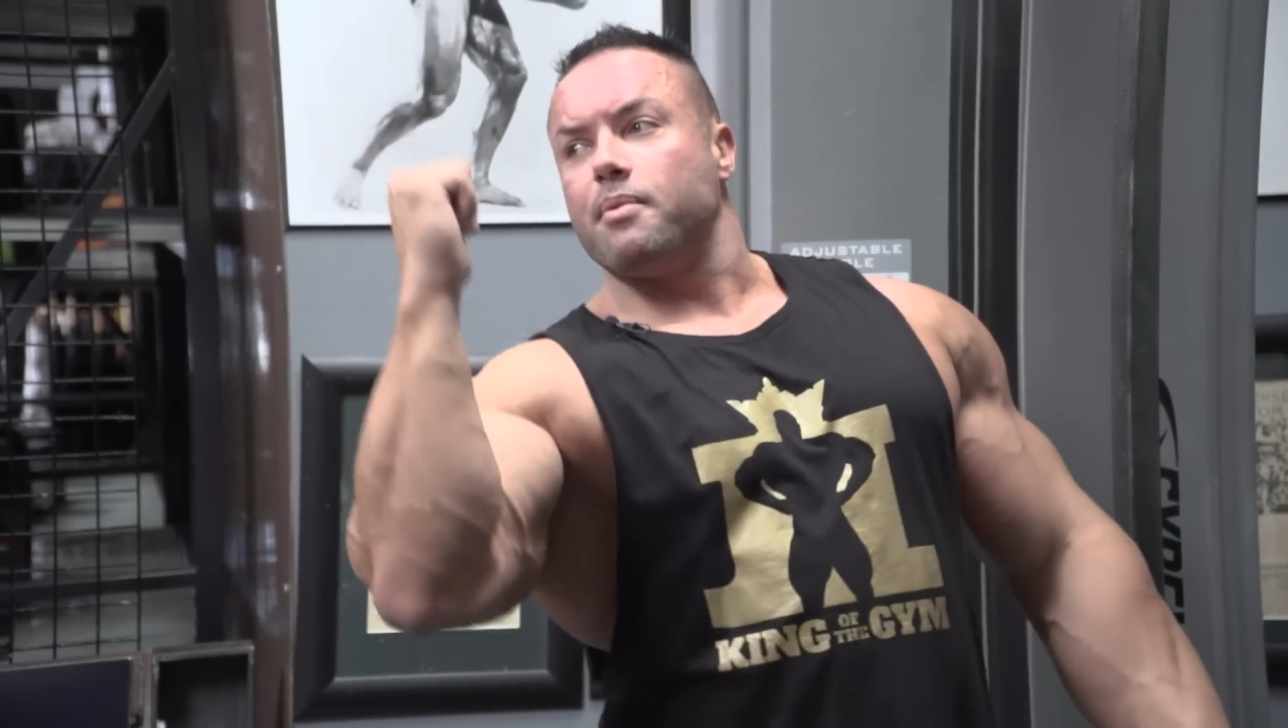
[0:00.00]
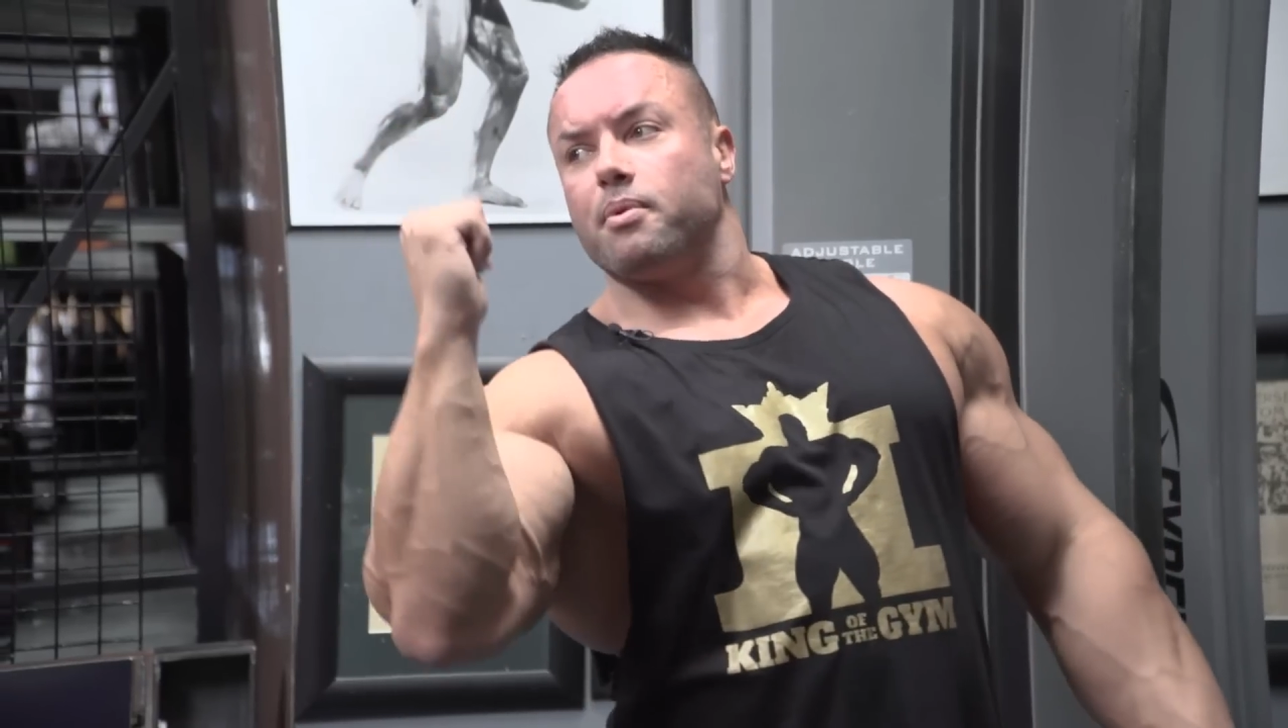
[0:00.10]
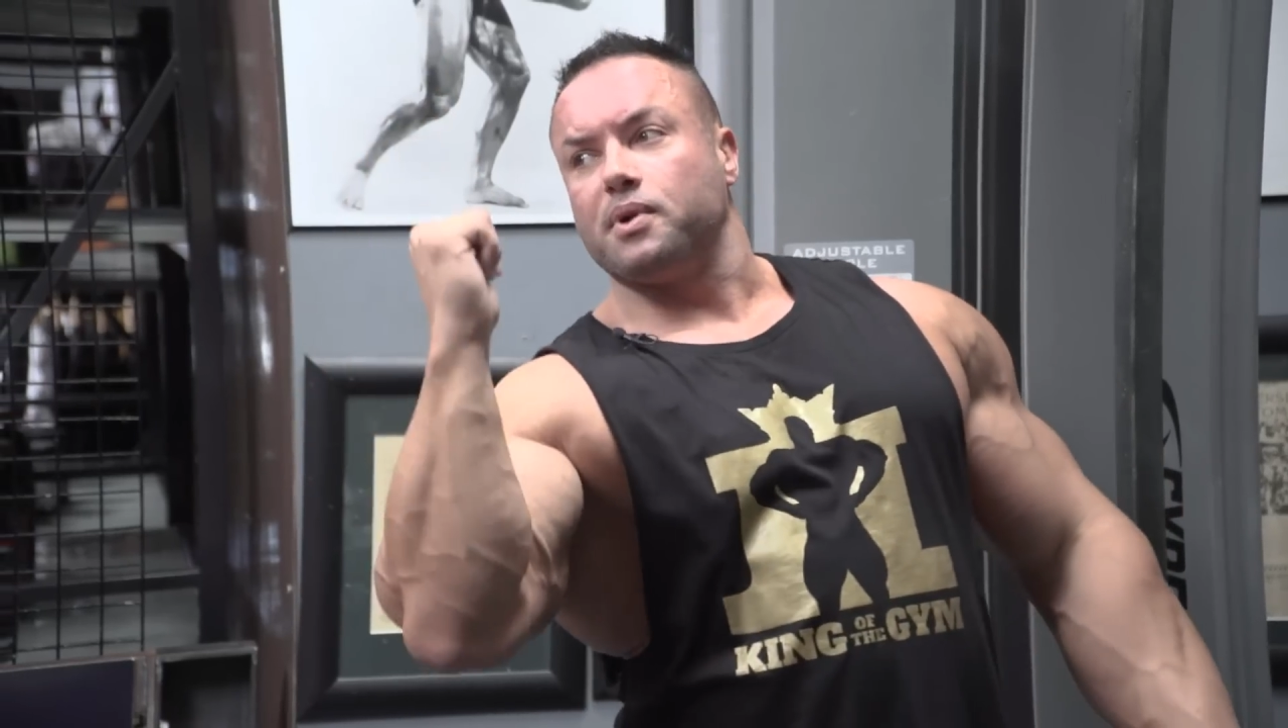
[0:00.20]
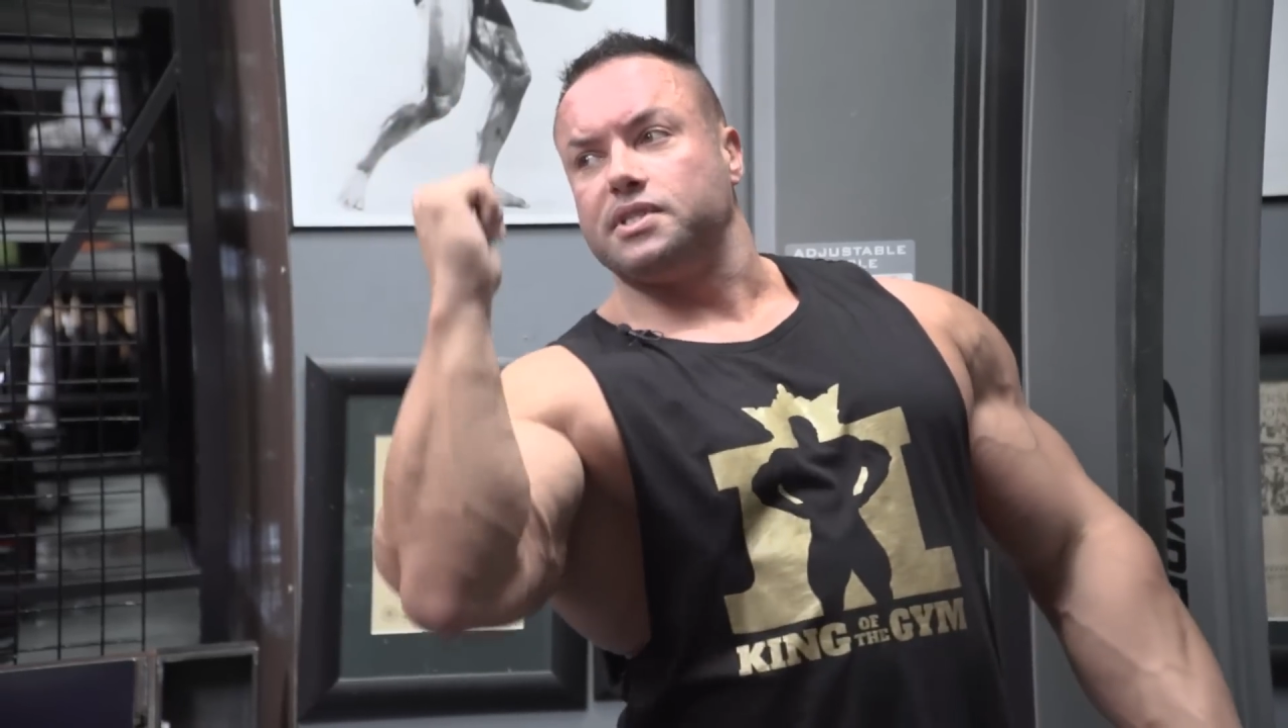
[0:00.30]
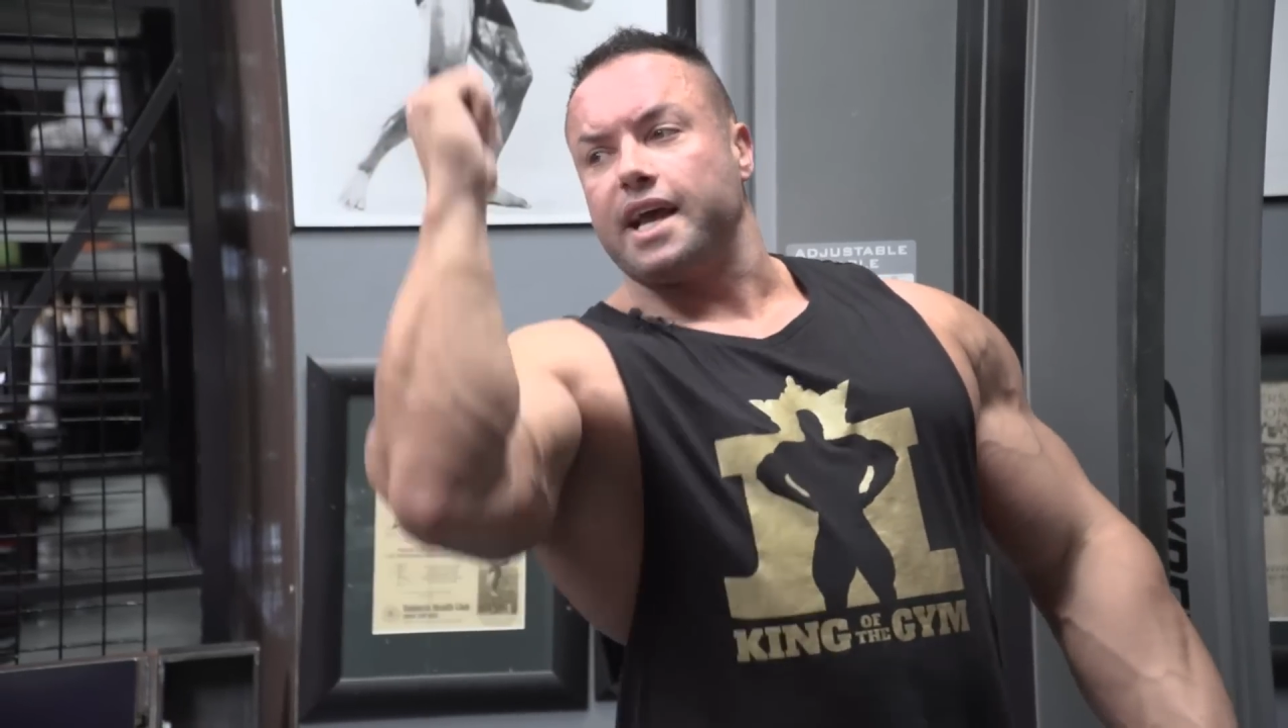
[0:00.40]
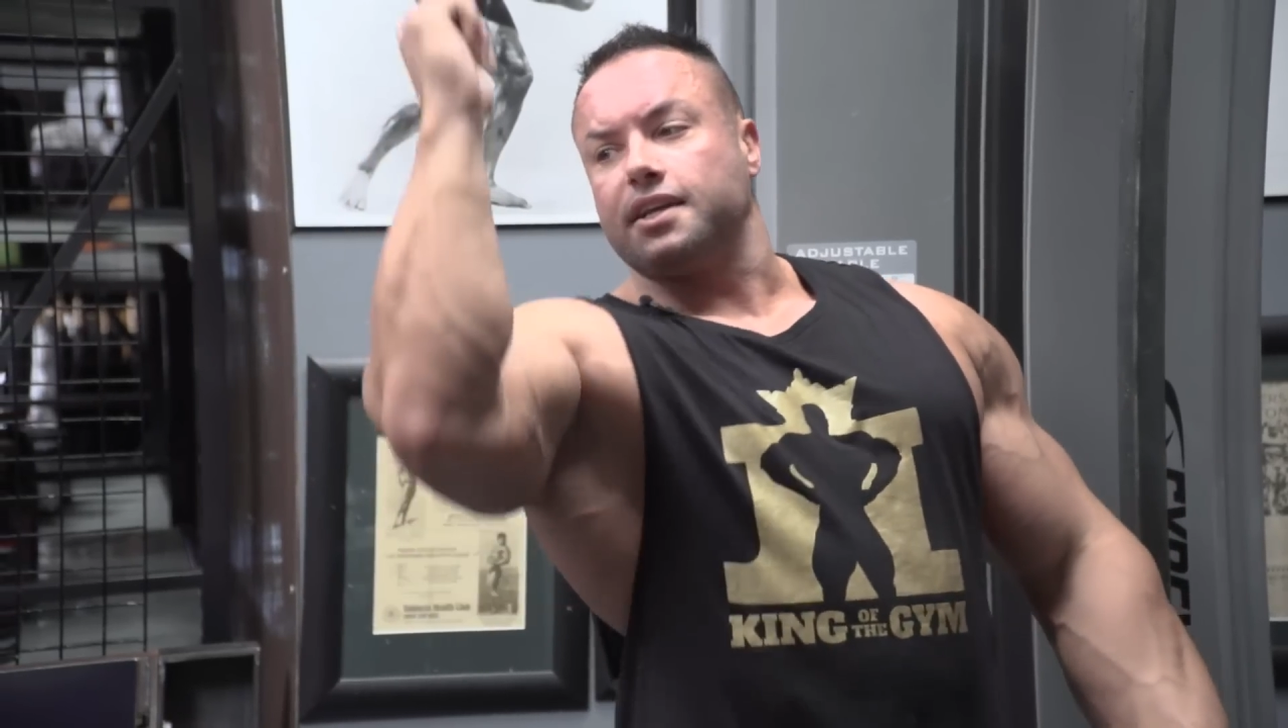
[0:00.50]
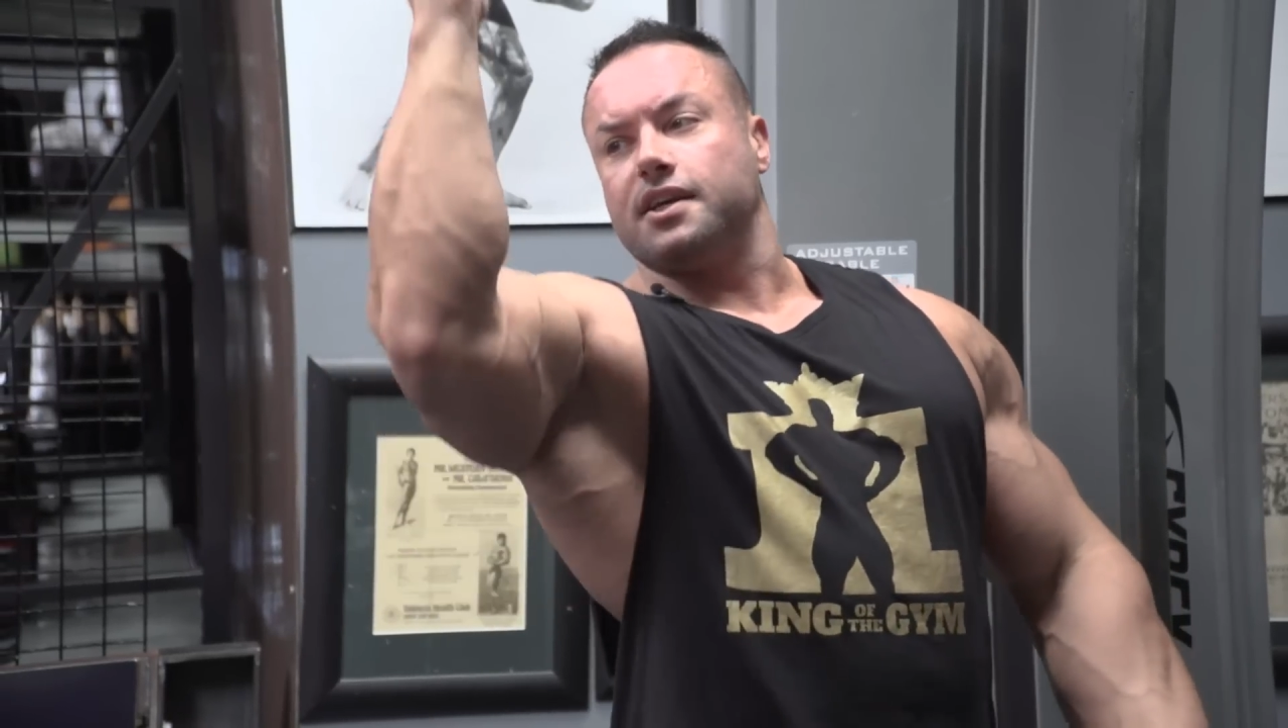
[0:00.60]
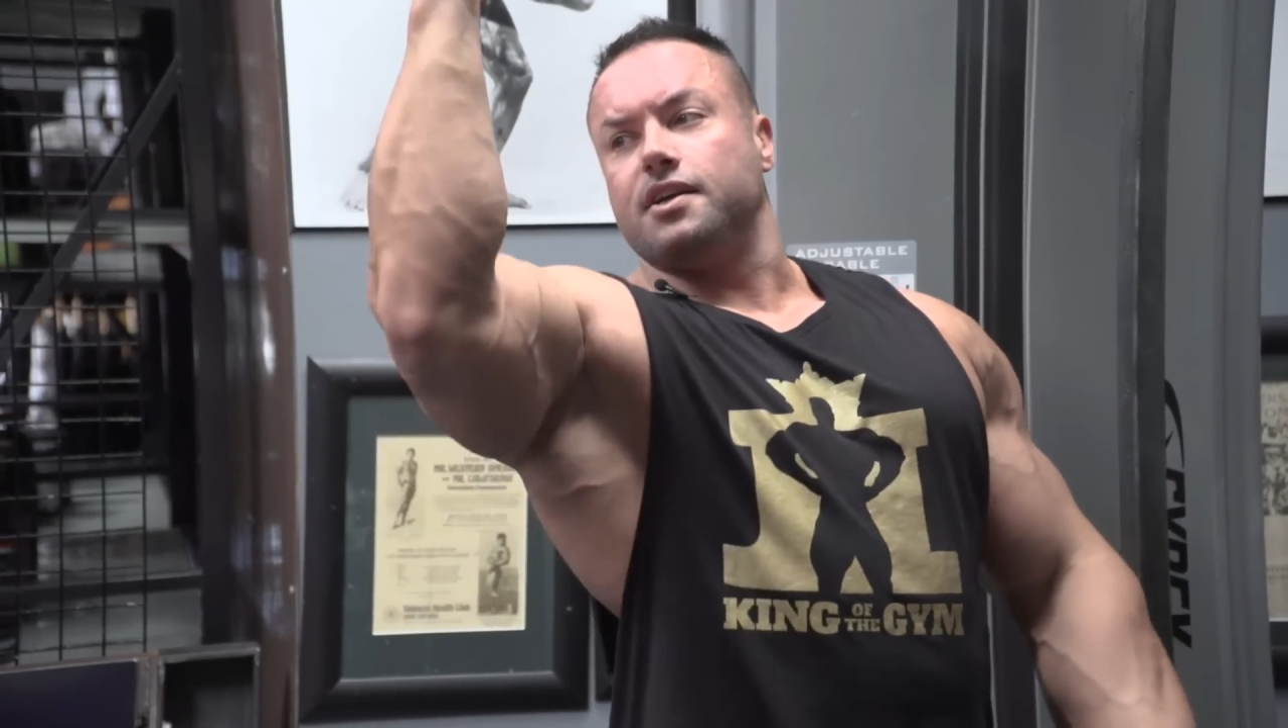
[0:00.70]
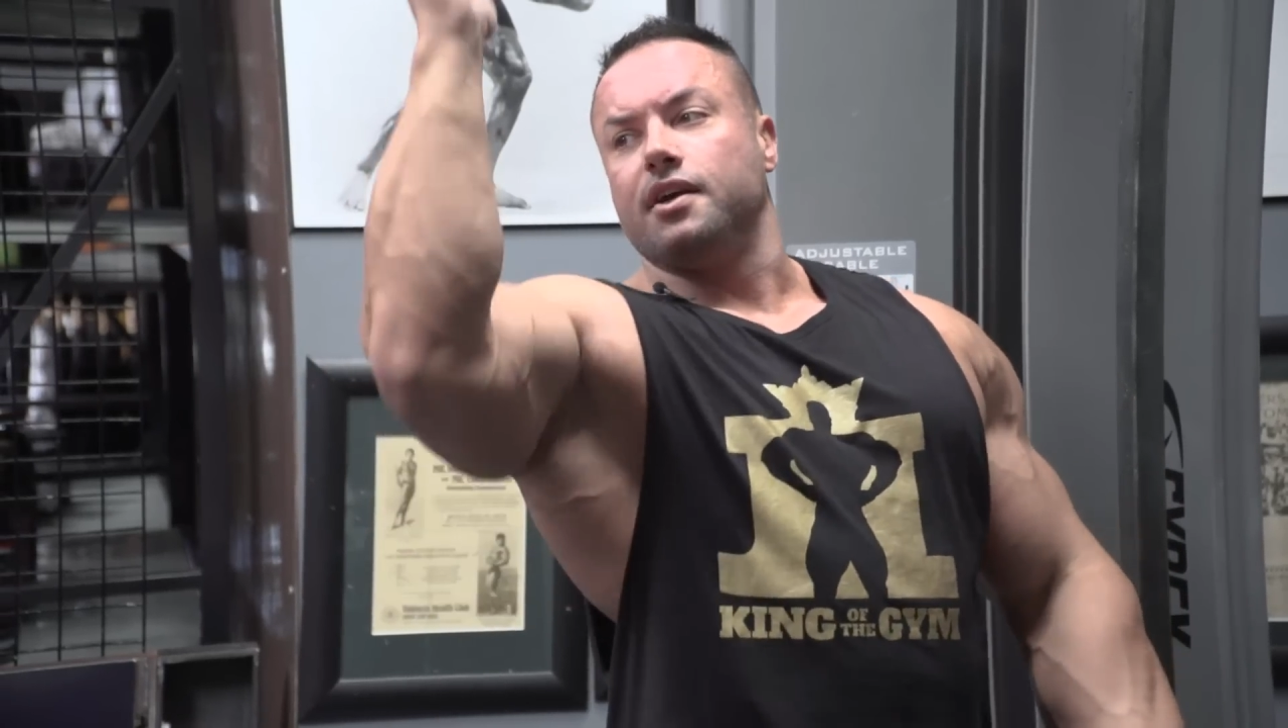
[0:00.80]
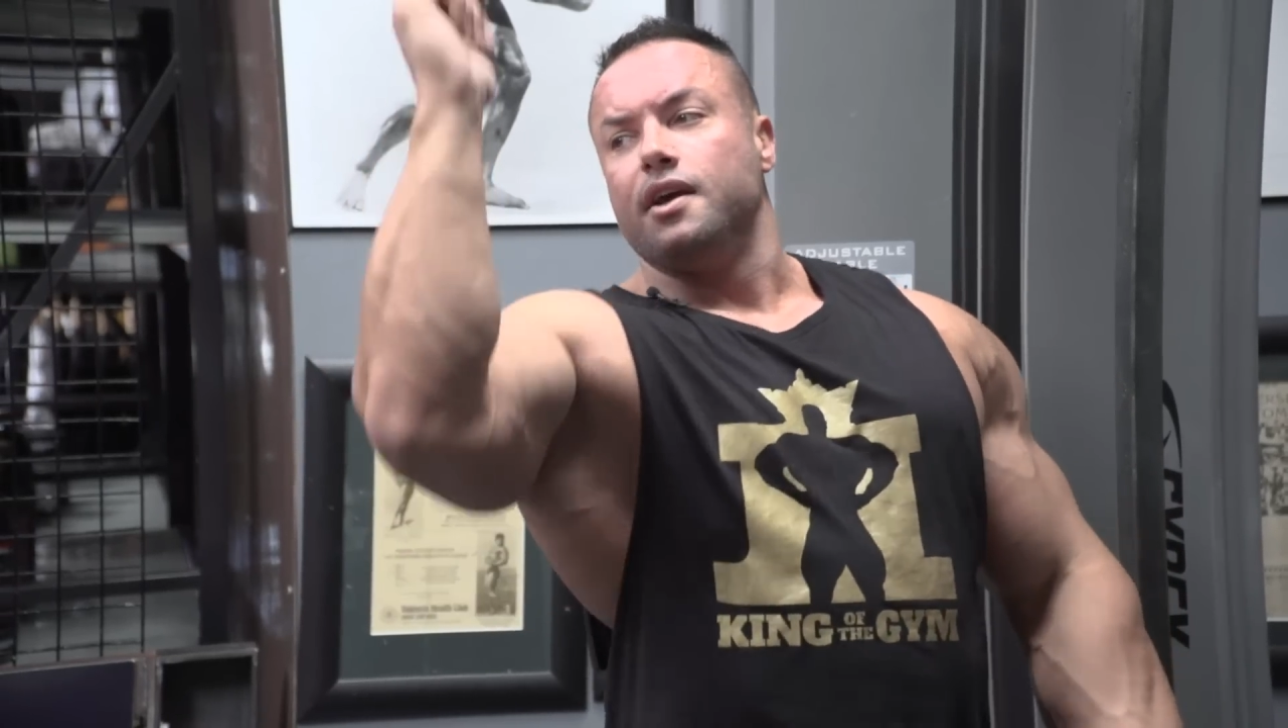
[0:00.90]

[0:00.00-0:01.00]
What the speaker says: it protected